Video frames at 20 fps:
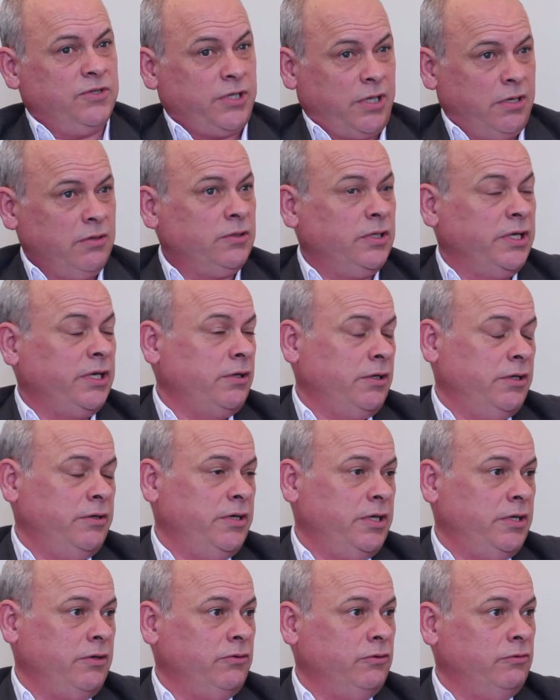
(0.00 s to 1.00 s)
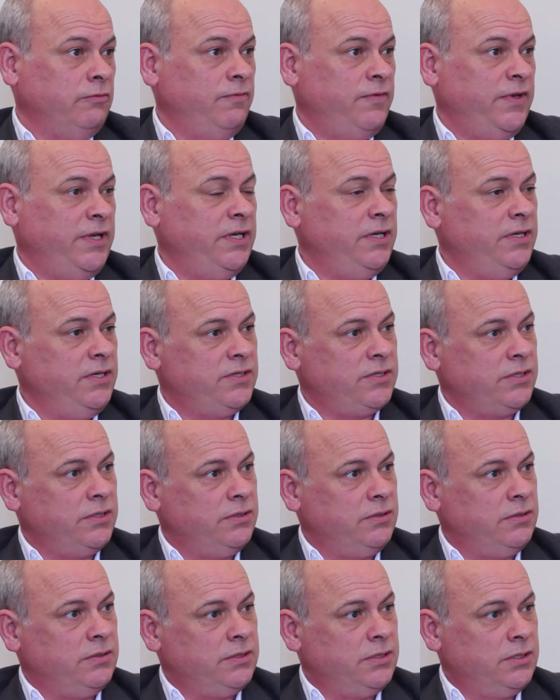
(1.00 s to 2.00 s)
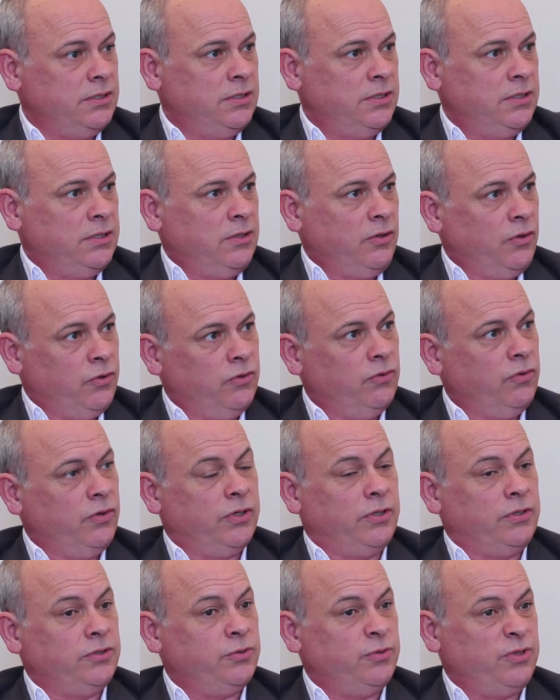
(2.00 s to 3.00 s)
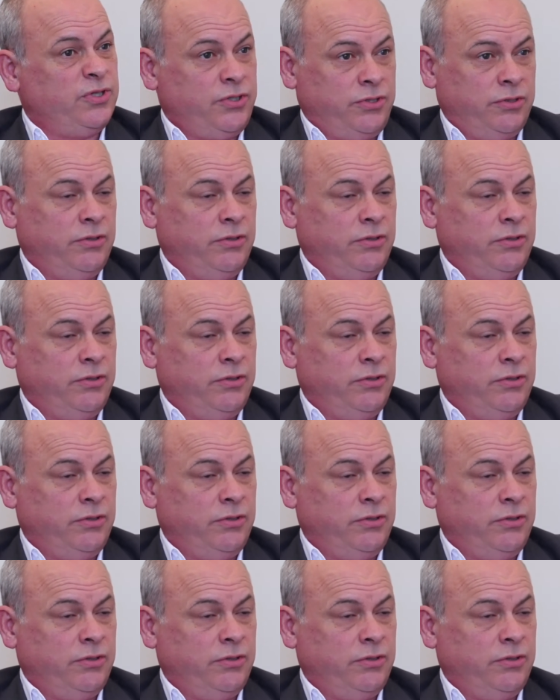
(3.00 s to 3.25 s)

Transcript: total including all fees and court costs, was